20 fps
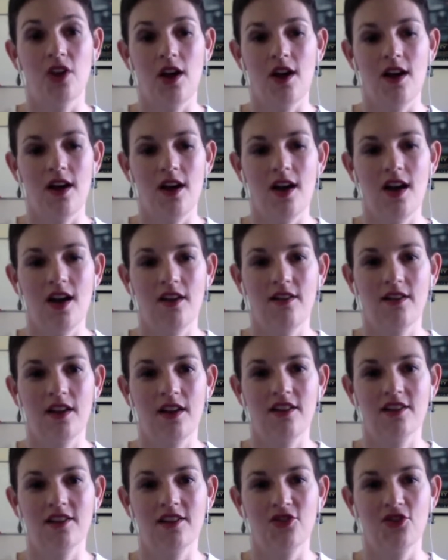I
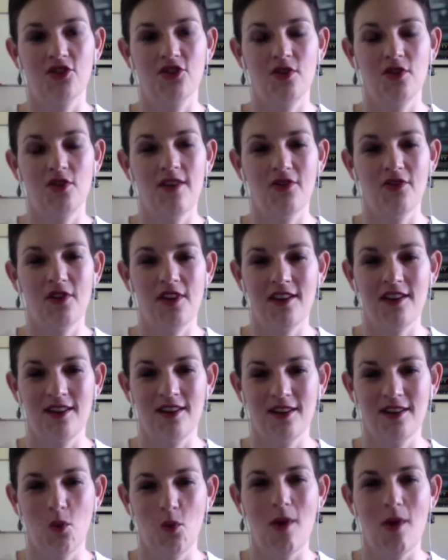listen to
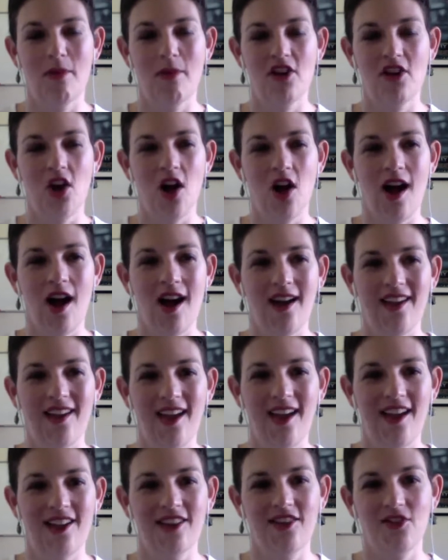every webinar I
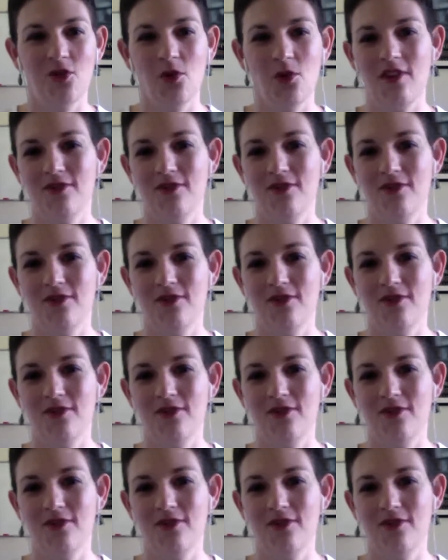can,